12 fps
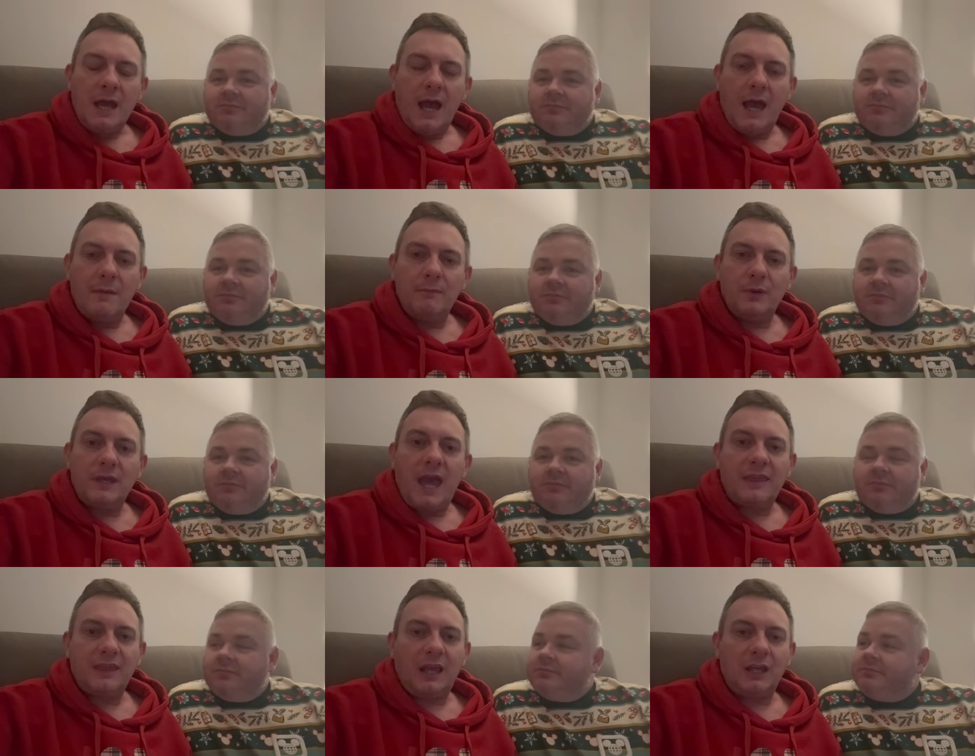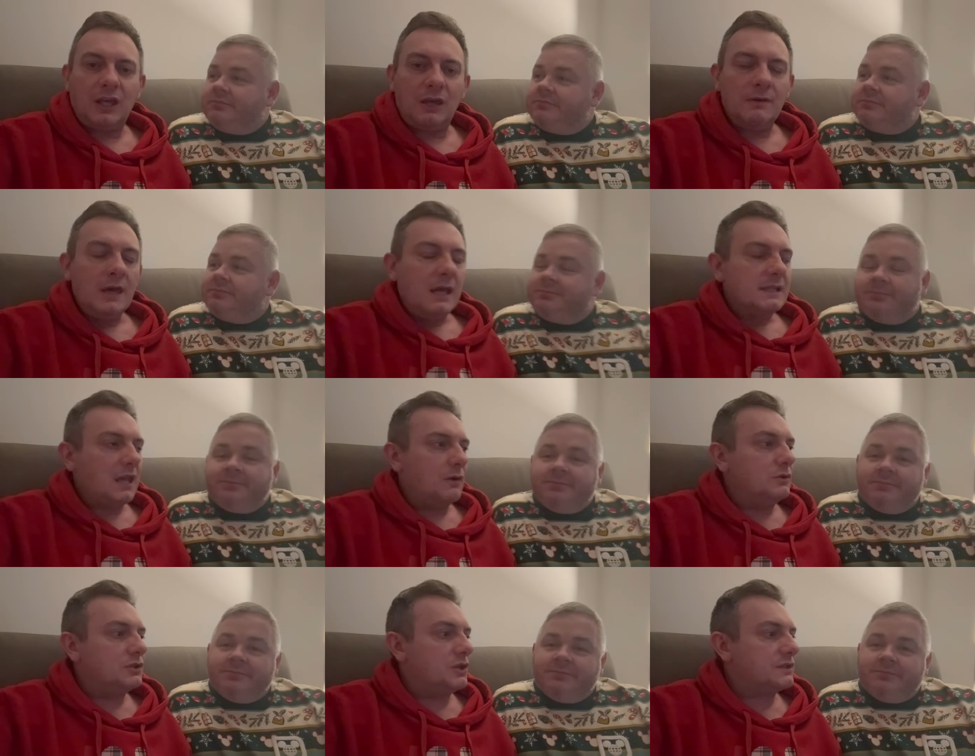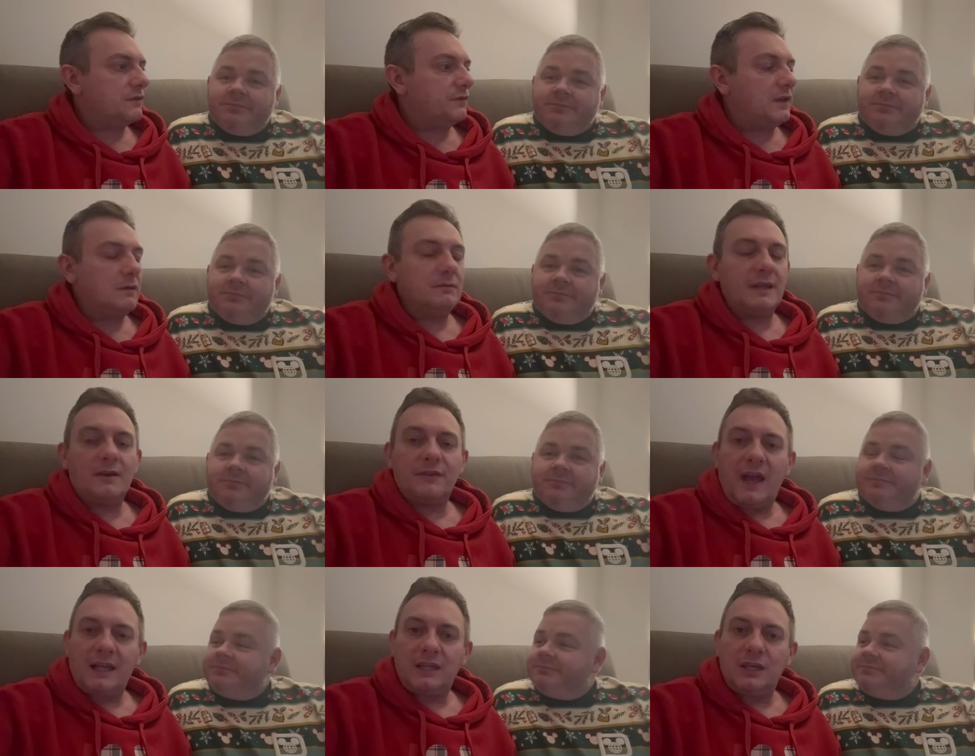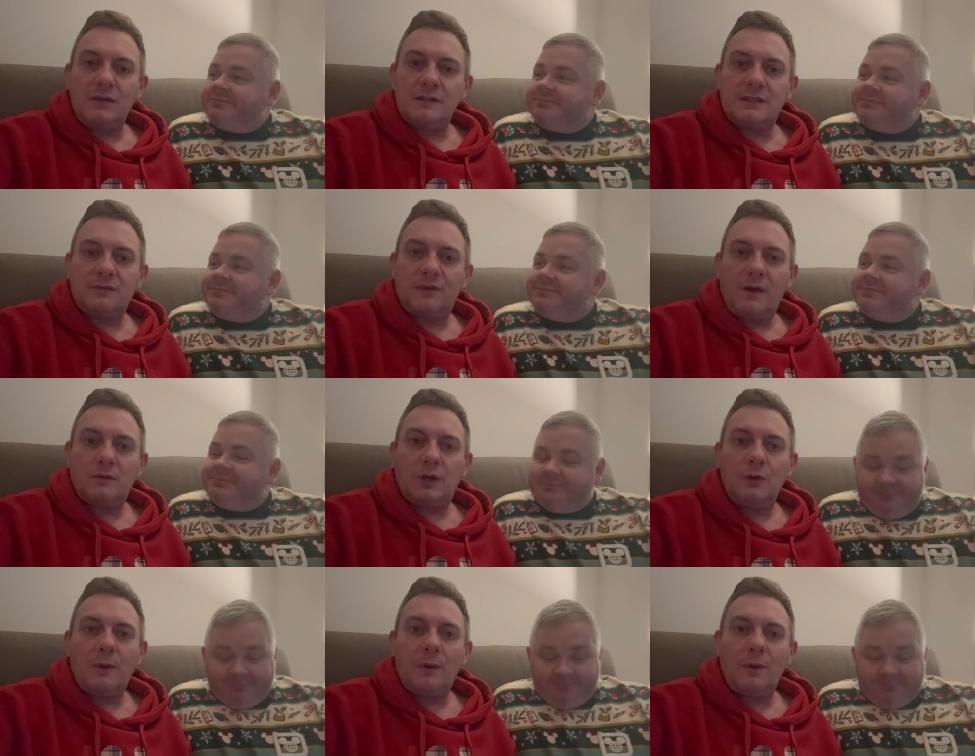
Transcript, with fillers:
Speaker 1: Um, but yeah, thank you. So just a few little thank yous to folk who